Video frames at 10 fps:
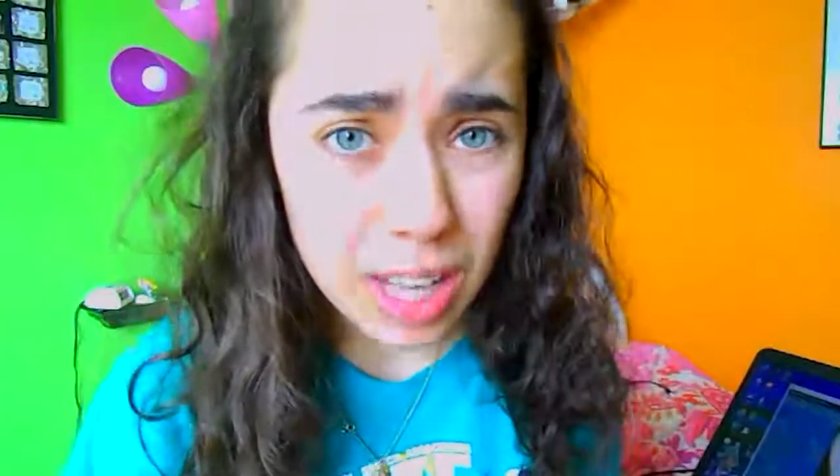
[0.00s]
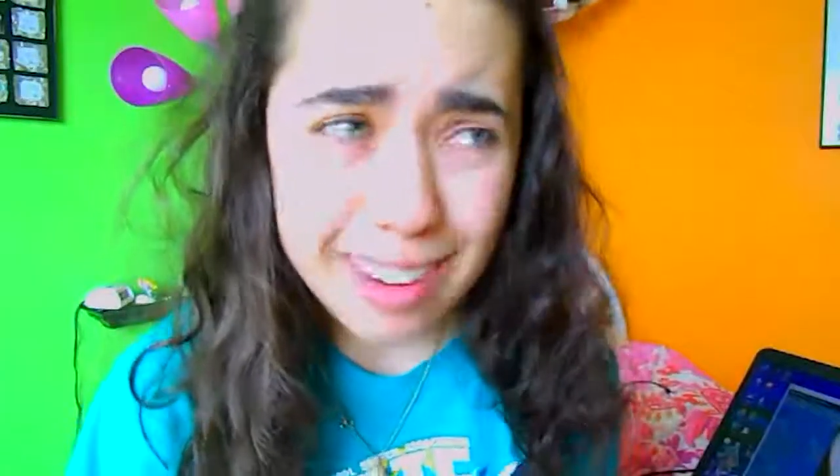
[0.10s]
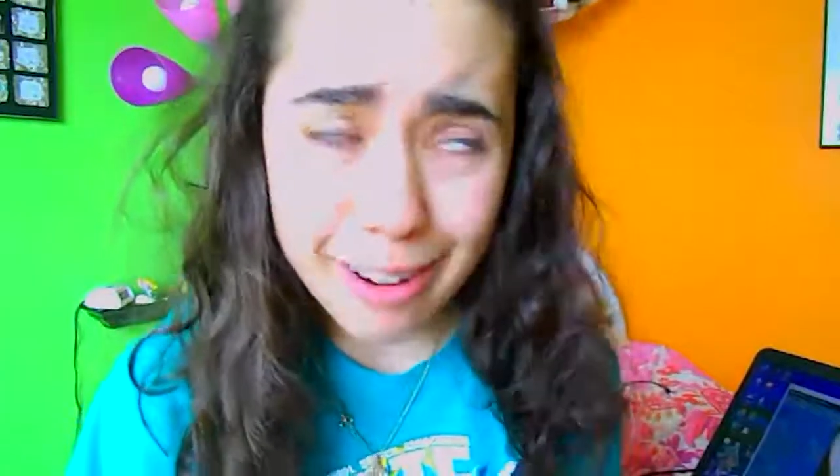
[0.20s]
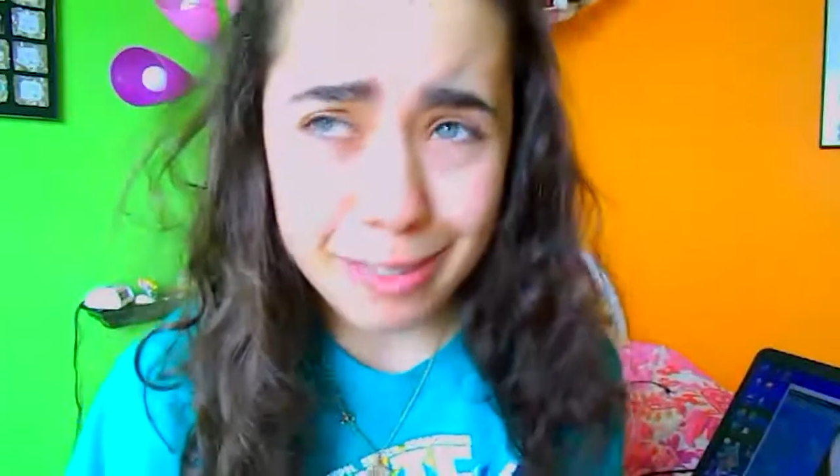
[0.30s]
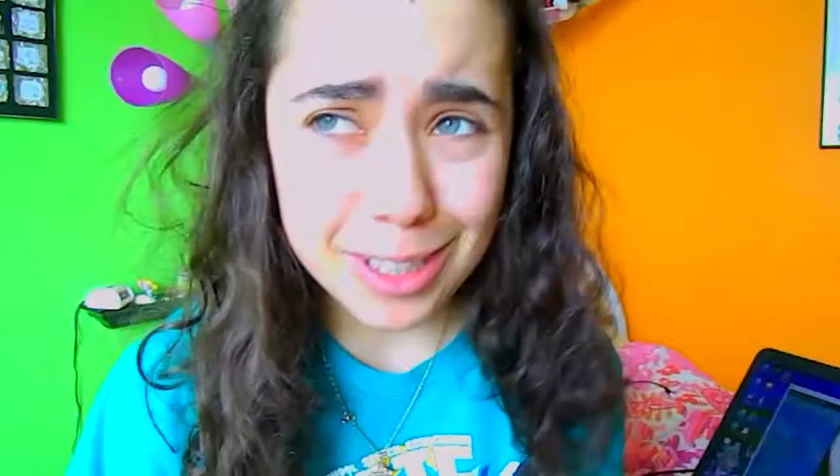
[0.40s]

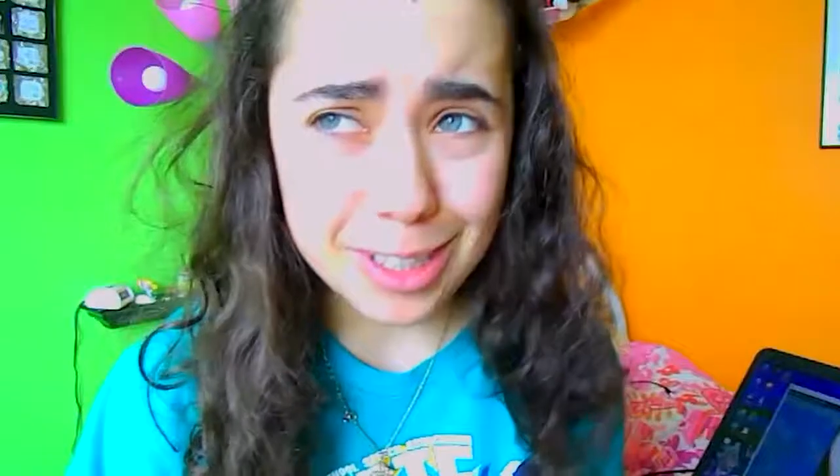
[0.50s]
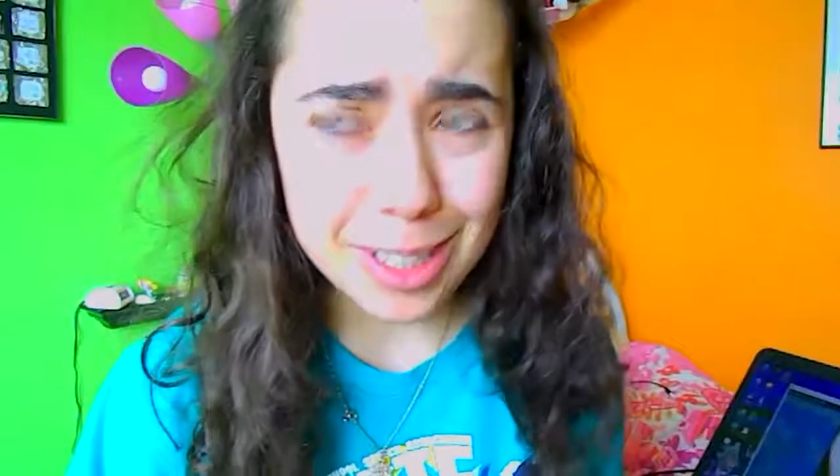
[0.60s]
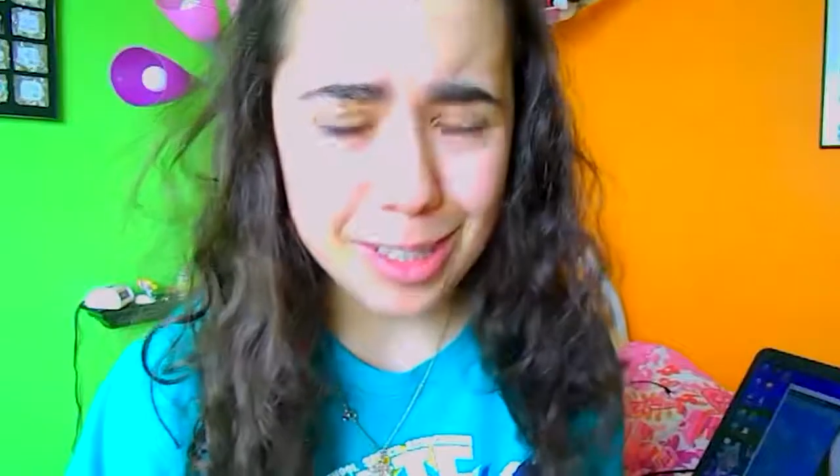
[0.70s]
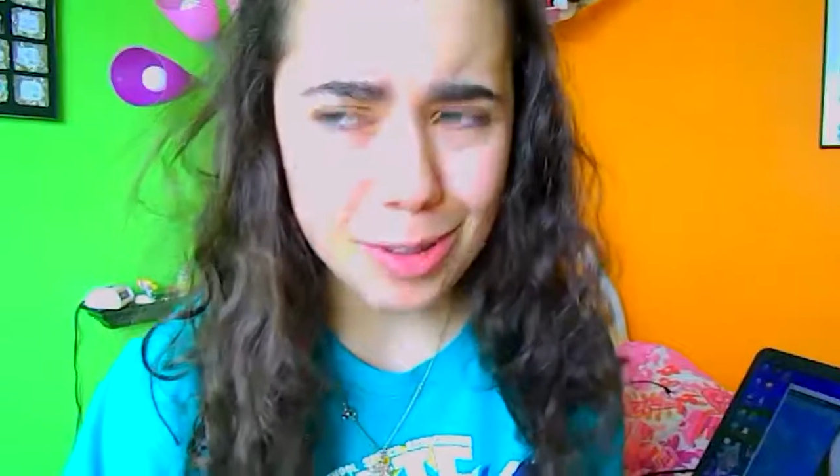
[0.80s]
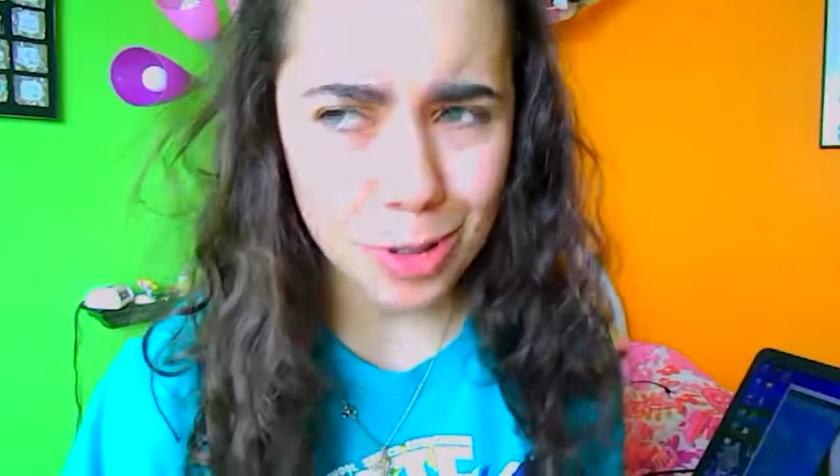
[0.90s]
then
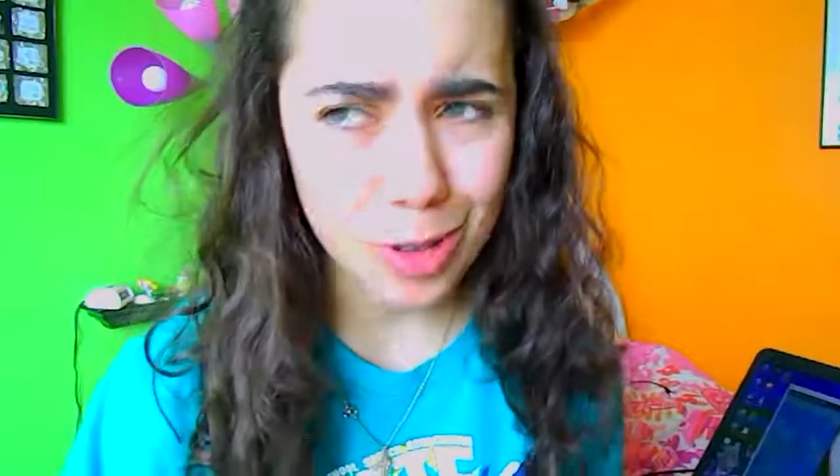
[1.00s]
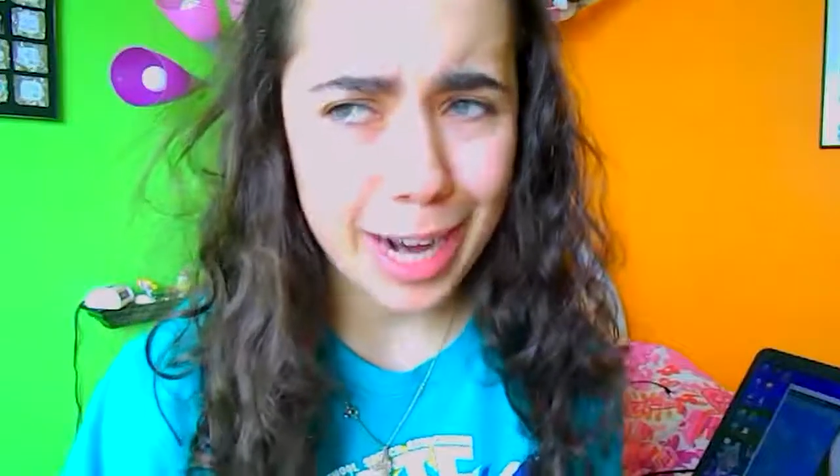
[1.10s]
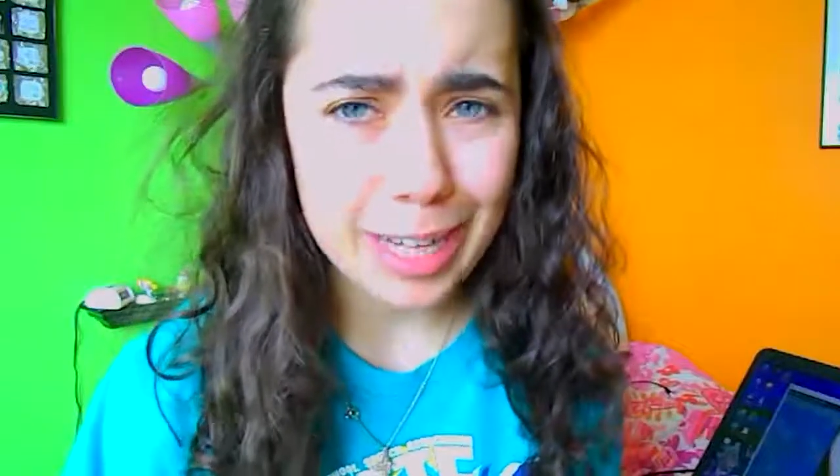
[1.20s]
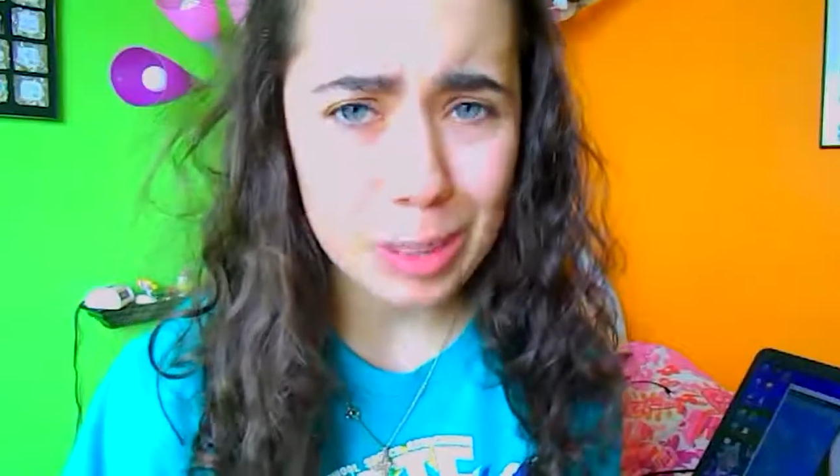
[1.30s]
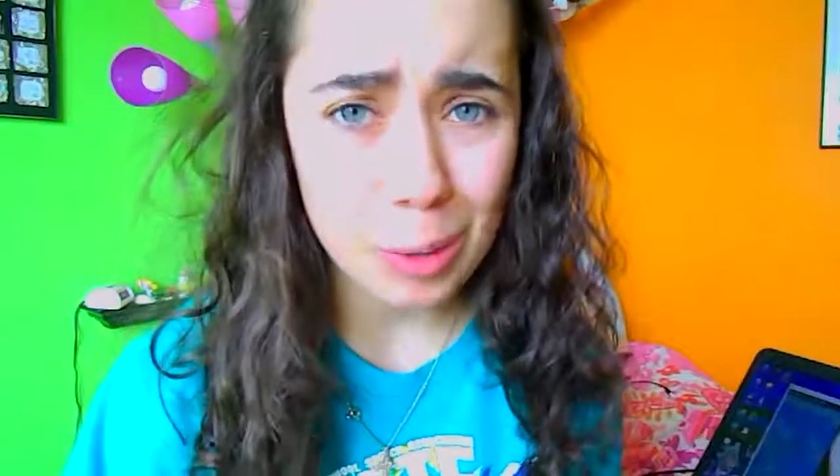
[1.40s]
obviously you
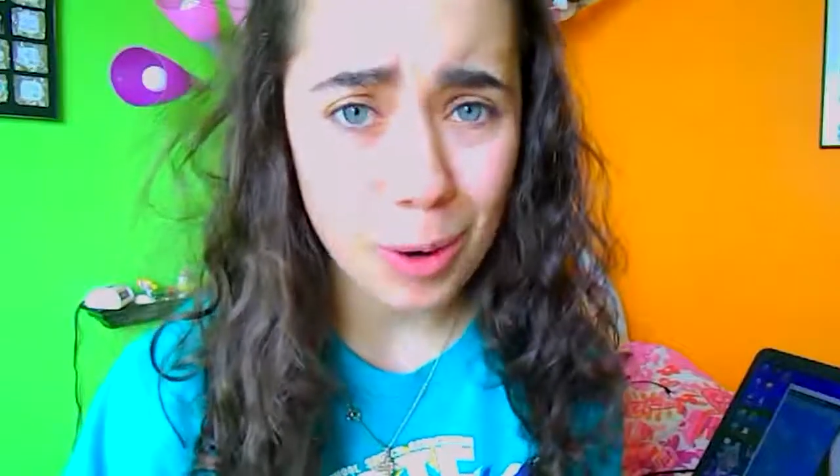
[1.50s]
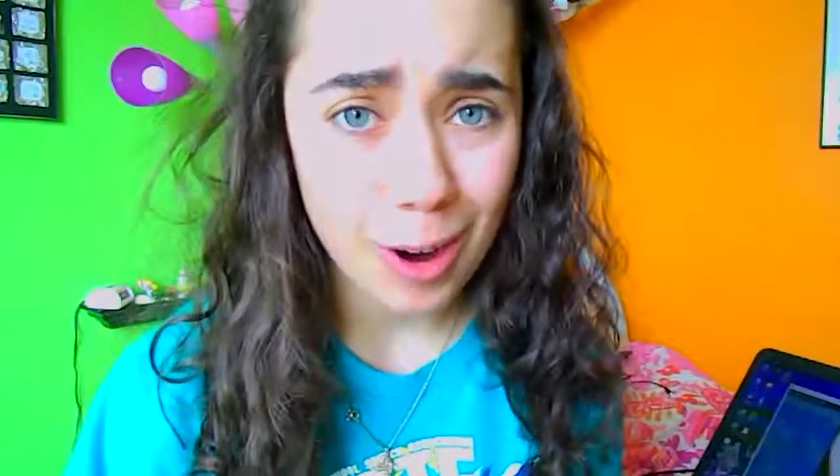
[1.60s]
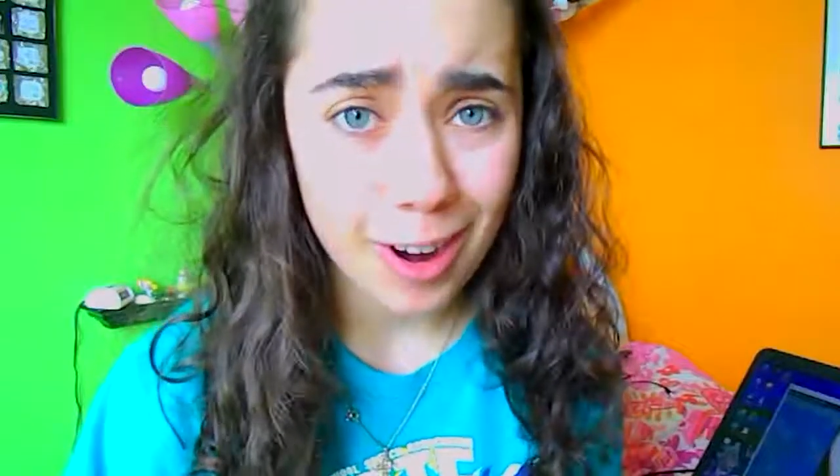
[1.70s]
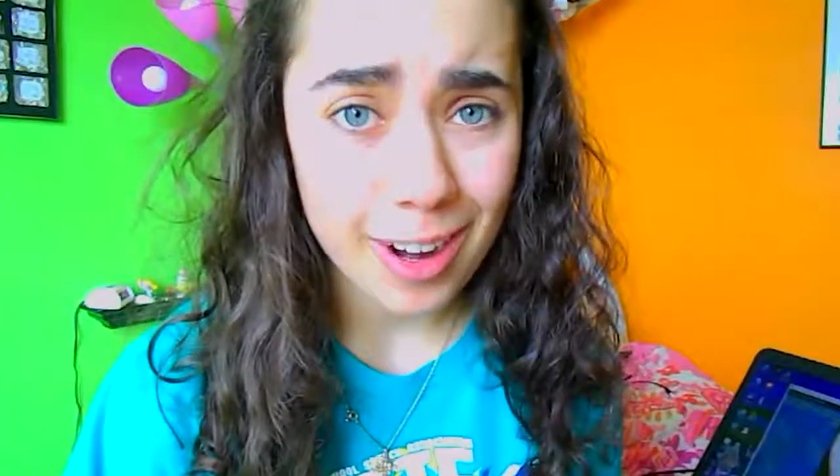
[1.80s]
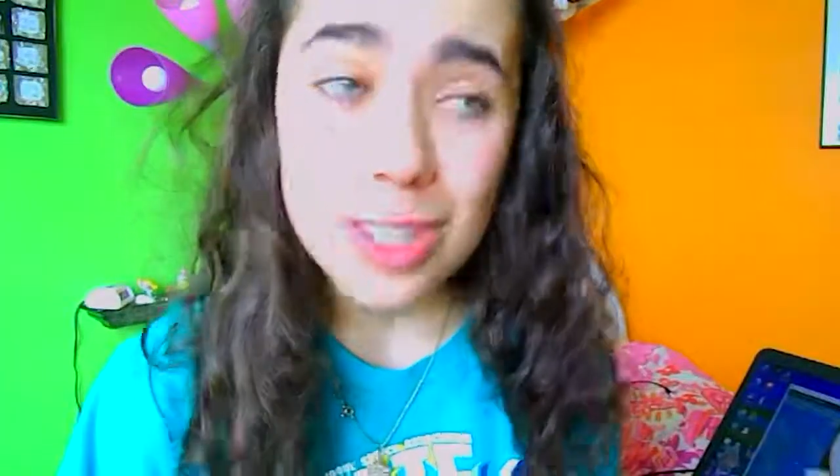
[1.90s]
tried too hard.